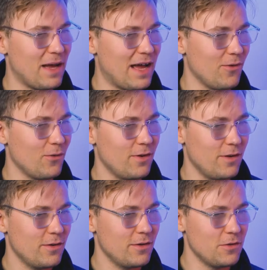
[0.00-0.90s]
about
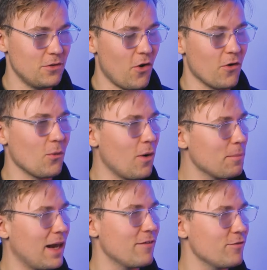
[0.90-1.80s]
knowing what
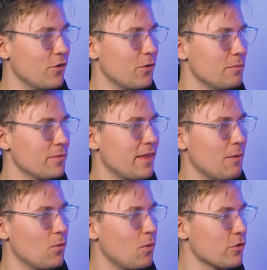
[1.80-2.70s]
platform.
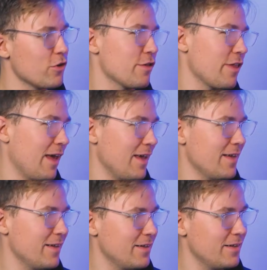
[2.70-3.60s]
Then what would you say
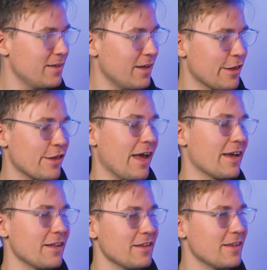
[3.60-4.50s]
a
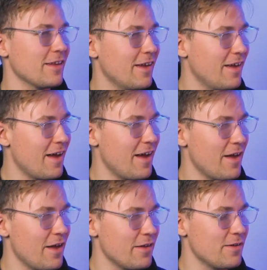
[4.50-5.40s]
second
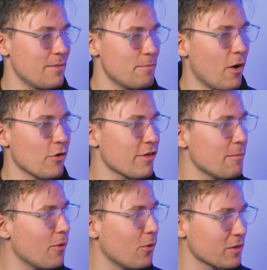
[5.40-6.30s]
uh, most
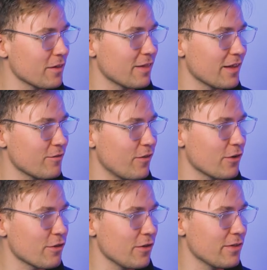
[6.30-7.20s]
important thing to
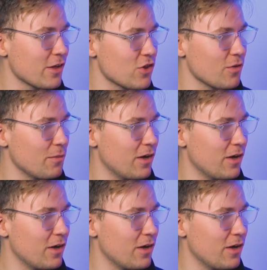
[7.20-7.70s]
focus on digital